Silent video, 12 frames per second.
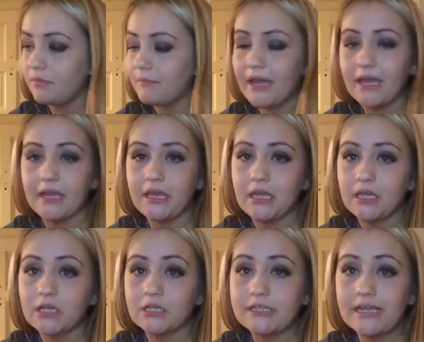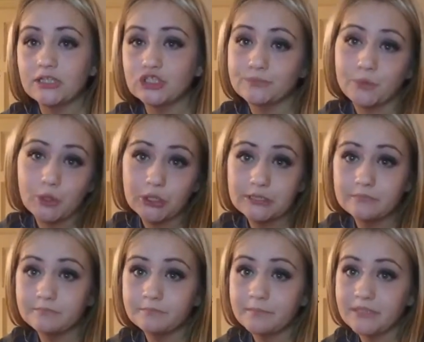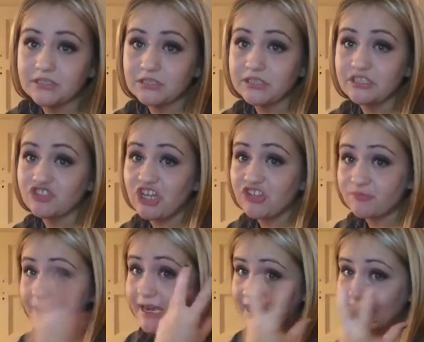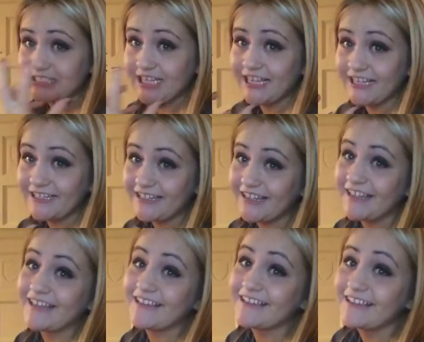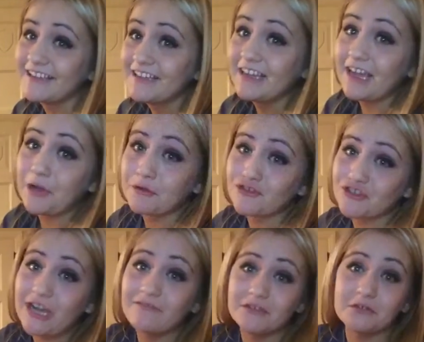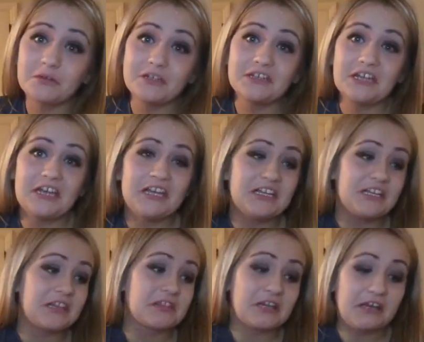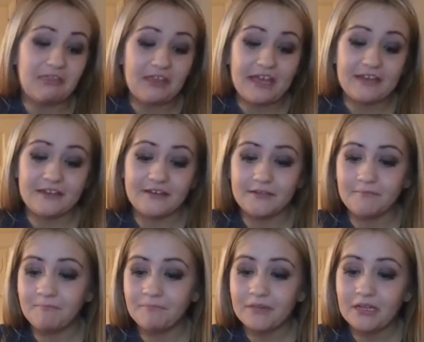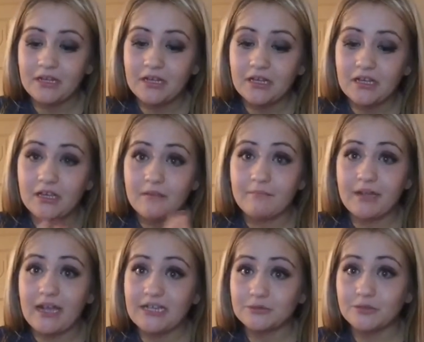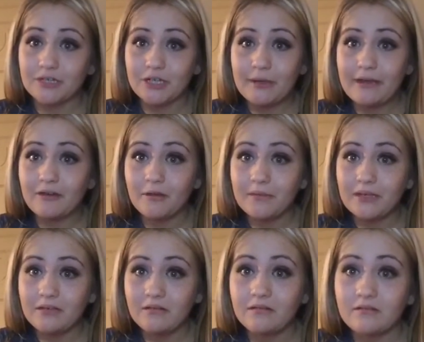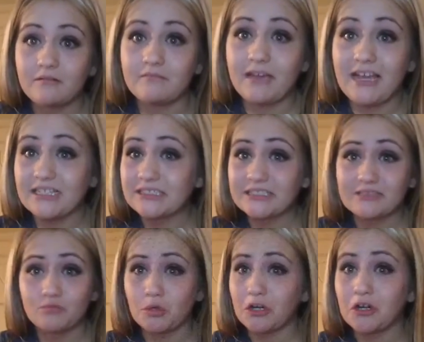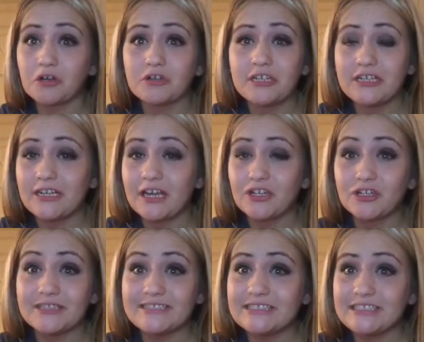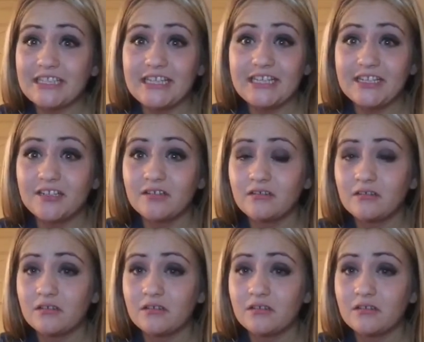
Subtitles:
My cyclosporin basically changed my eyesight, and I was driving one day and I thought that my eyes were going to go out on me. My eyes were hurting, I couldn't see. I